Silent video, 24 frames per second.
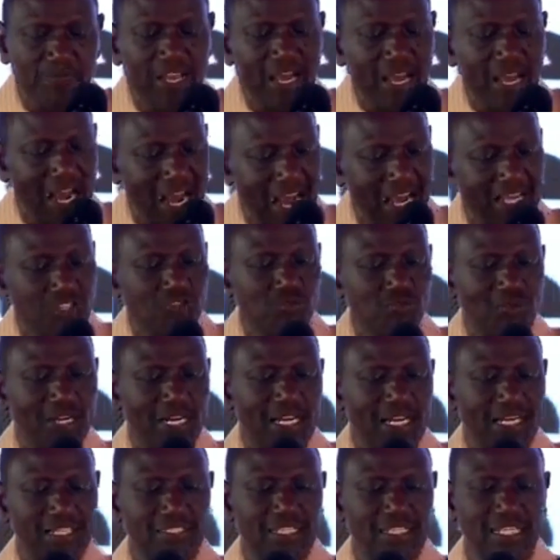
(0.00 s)
as well
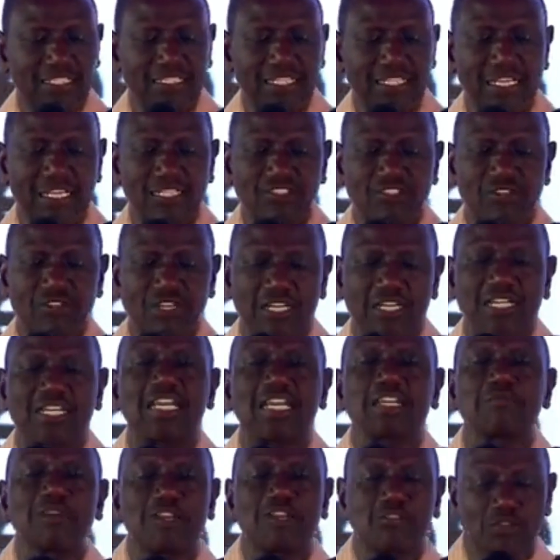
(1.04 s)
as the international
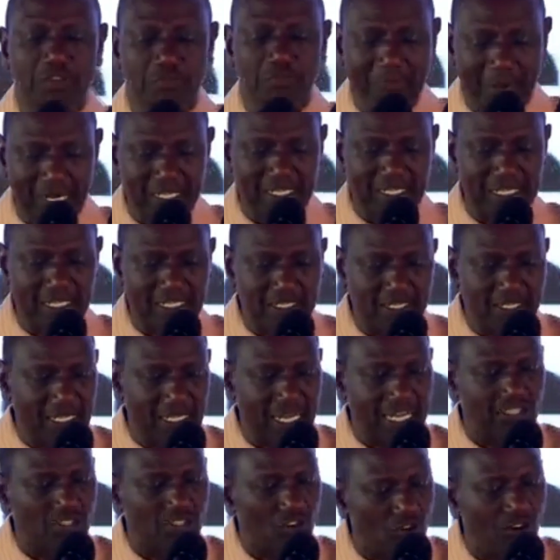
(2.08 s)
engagement with partners
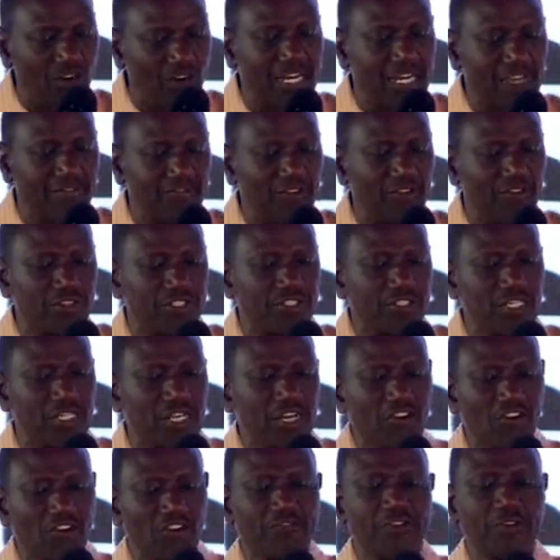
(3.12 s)
at all levels
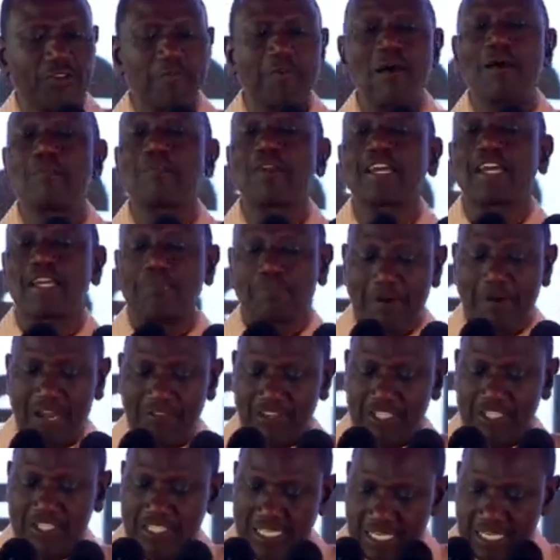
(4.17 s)
of the public and
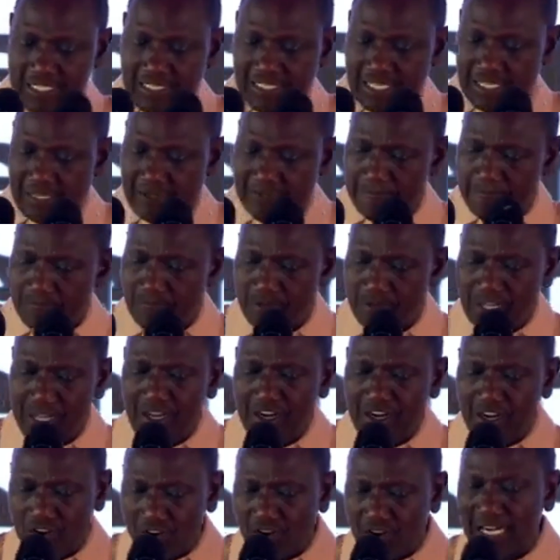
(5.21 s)
private sector,
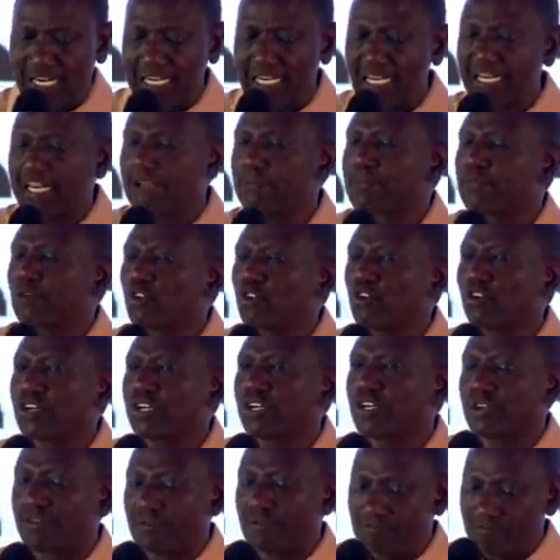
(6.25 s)
locally and abroad,
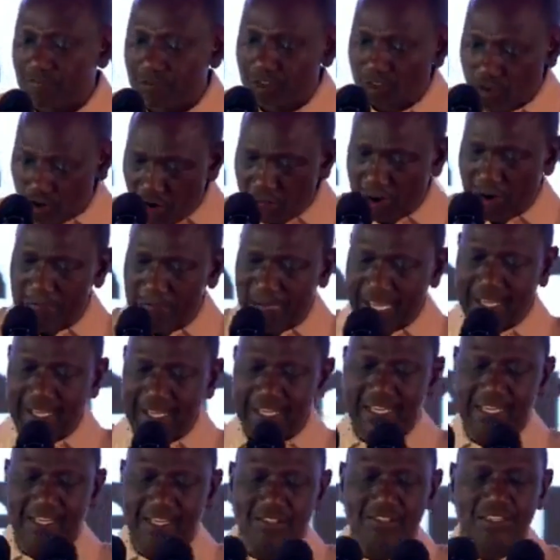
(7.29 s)
Homabay
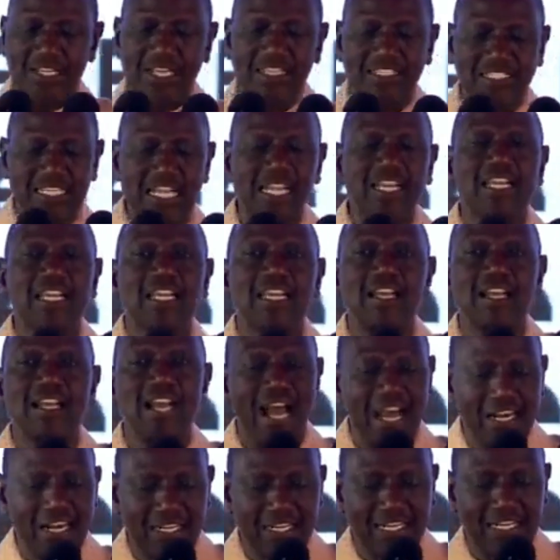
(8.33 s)
is taking
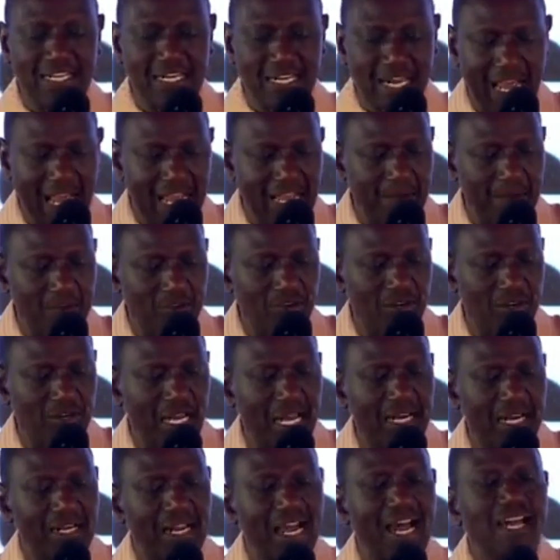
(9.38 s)
undeniable
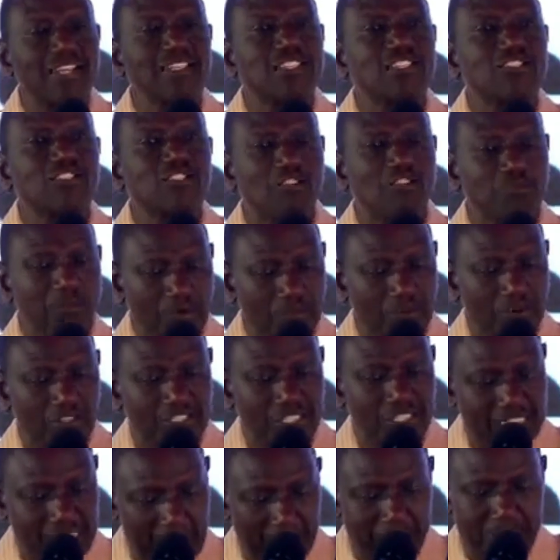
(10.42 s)
and unstoppable
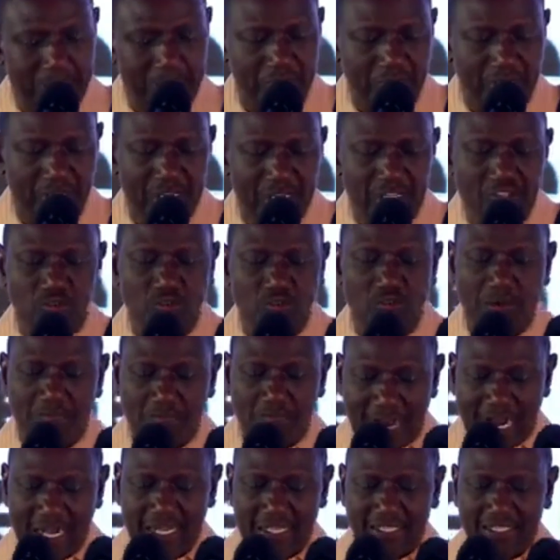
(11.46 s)
steps to
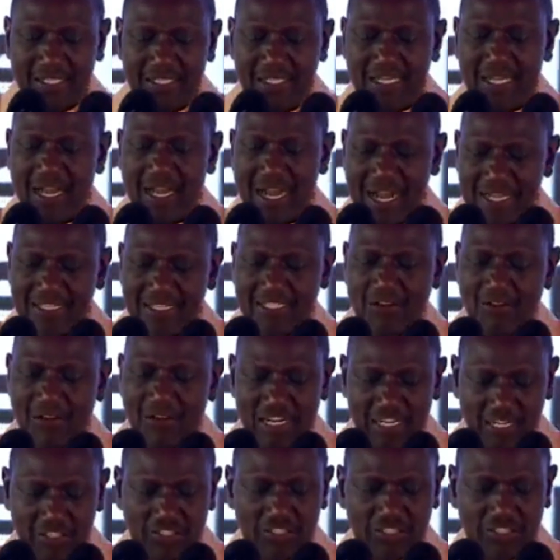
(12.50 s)
emerge as our
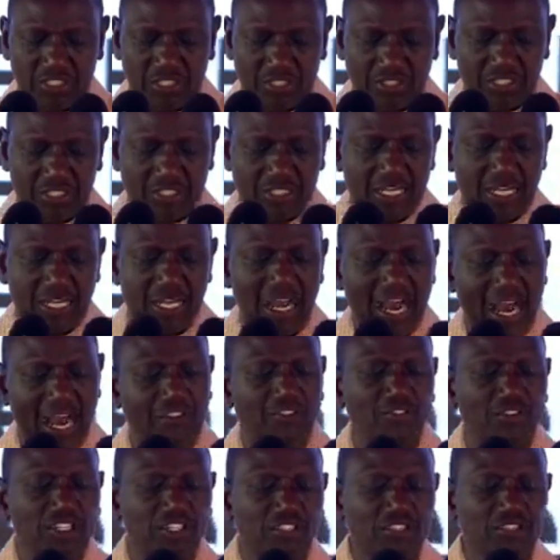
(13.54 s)
nation's and
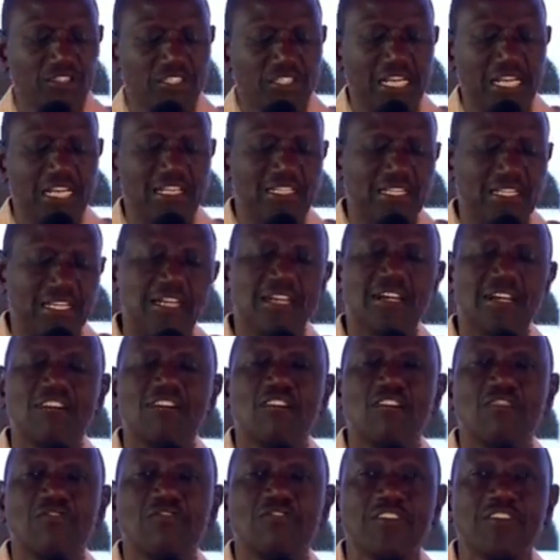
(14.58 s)
region's center of